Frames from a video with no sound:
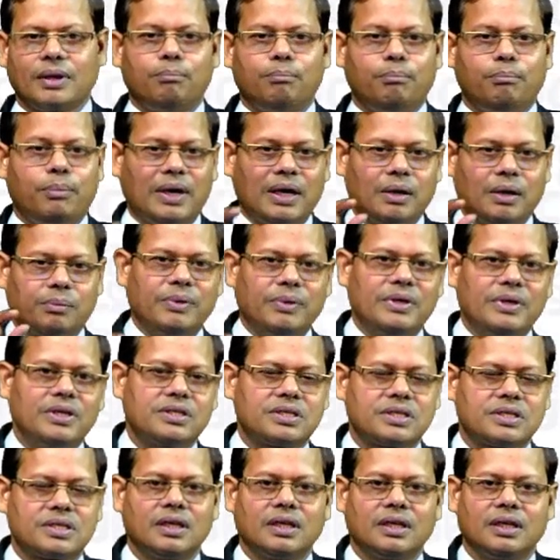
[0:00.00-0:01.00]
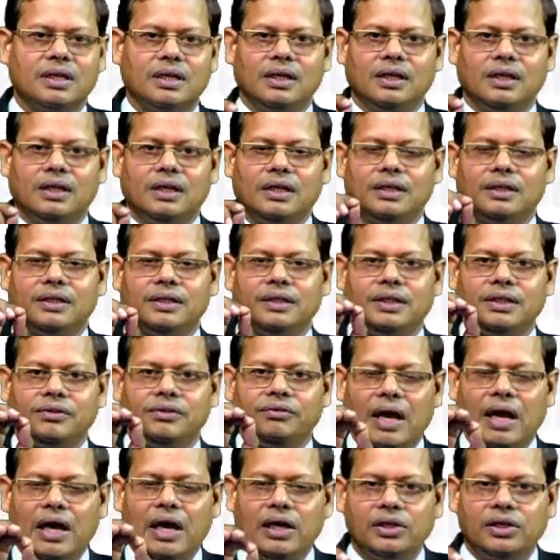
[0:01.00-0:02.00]
Per piece, the
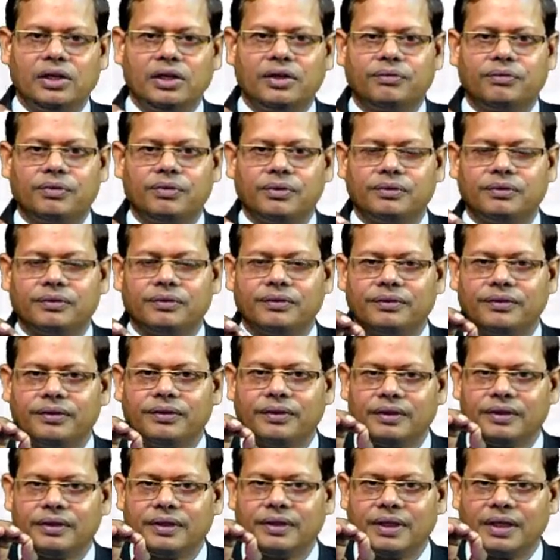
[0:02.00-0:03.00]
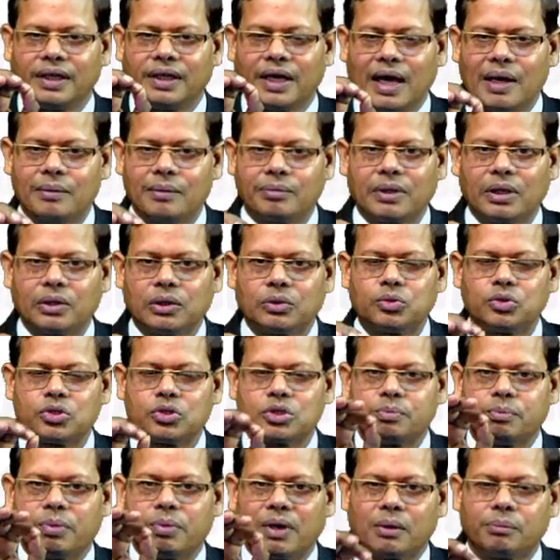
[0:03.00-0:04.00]
value of the capital goods
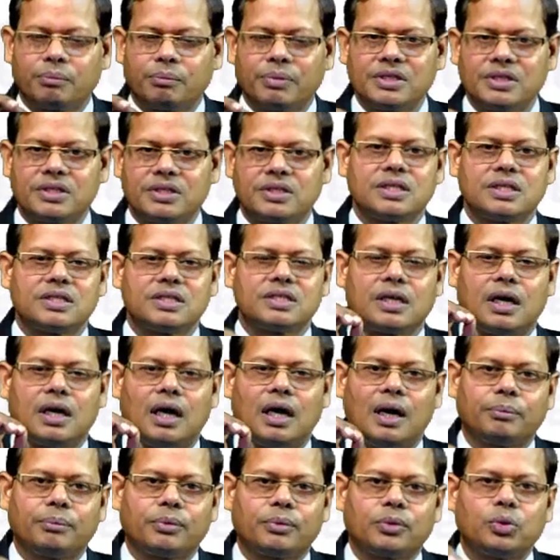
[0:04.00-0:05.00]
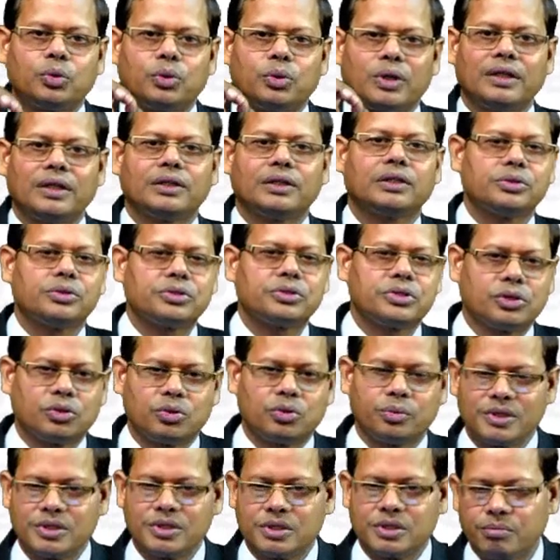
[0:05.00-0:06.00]
per piece is up to 10,000
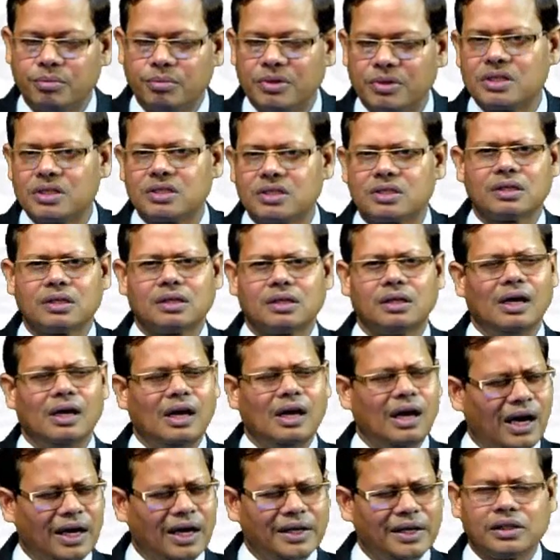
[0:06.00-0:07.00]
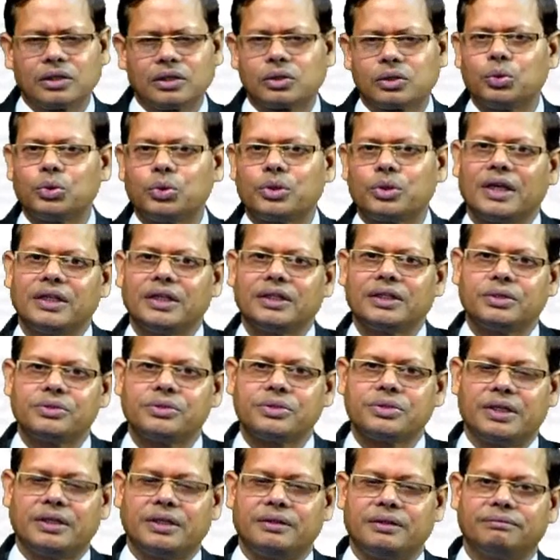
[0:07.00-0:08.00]
rupees, means I include
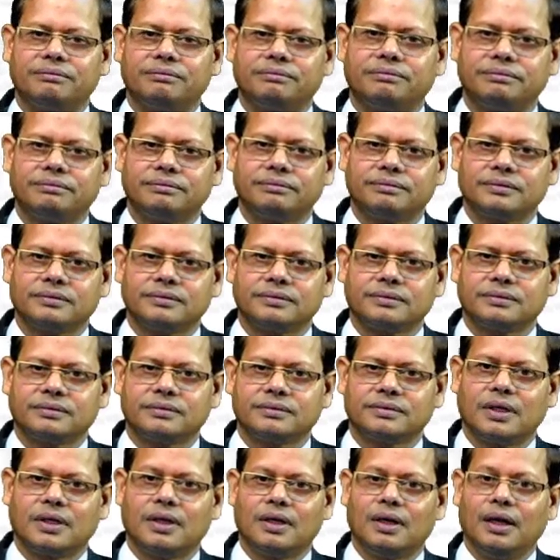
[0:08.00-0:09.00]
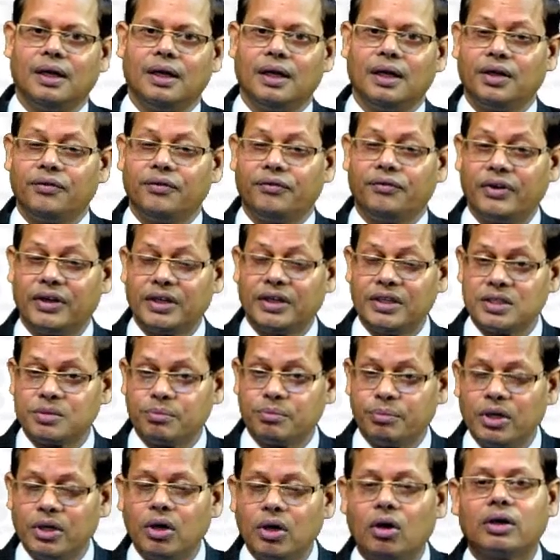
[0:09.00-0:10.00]
10,000. If it is
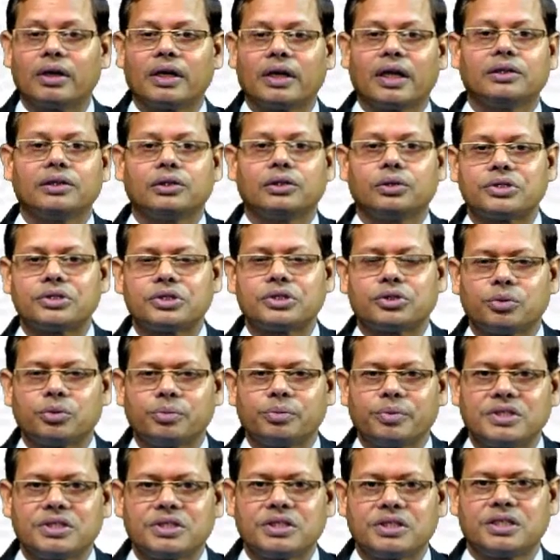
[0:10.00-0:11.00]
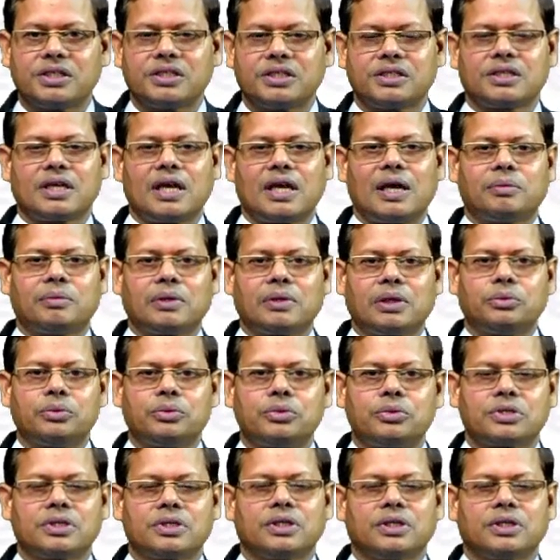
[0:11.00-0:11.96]
beyond 10,000 rupees, it is capital goods.